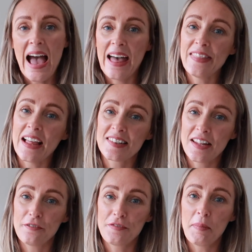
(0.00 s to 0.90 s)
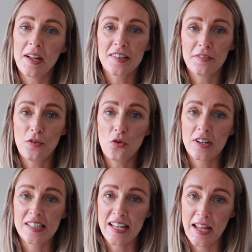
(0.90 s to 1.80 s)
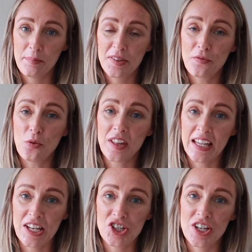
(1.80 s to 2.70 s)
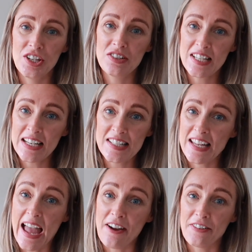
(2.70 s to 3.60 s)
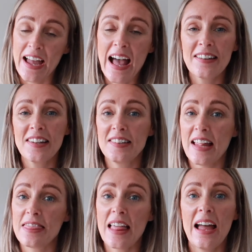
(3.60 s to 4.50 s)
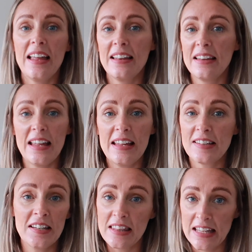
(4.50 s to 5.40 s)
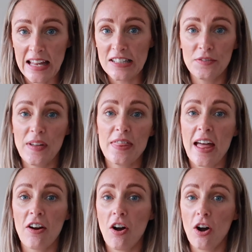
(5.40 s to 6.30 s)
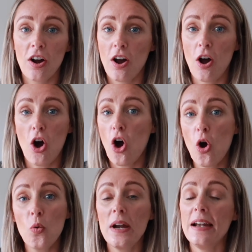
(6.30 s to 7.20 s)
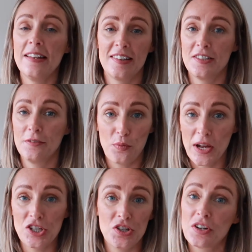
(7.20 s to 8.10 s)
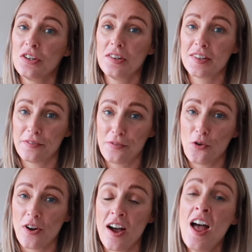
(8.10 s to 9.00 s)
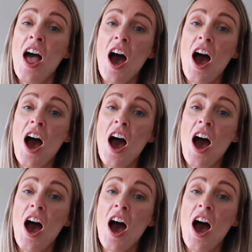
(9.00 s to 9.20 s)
And that's it for my Zoflora tips for the kitchen utility area. As I said, that isn't the end of it. There are a whole list of ways you can use Zoflora.